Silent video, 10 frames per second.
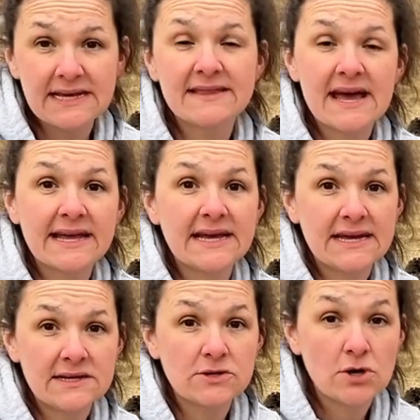that
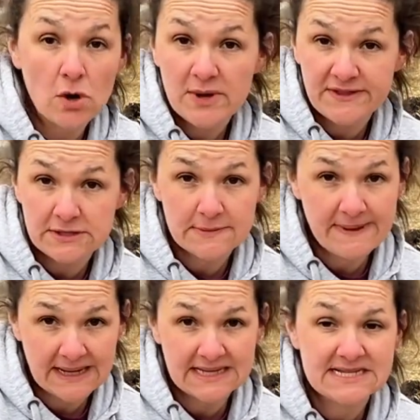can go with you to
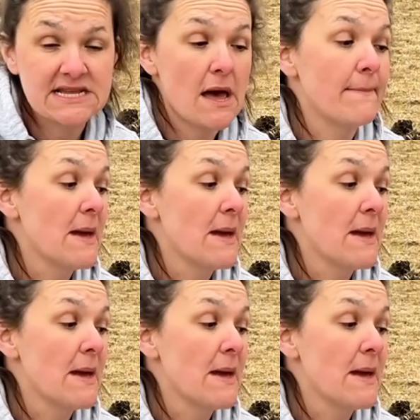pick this up,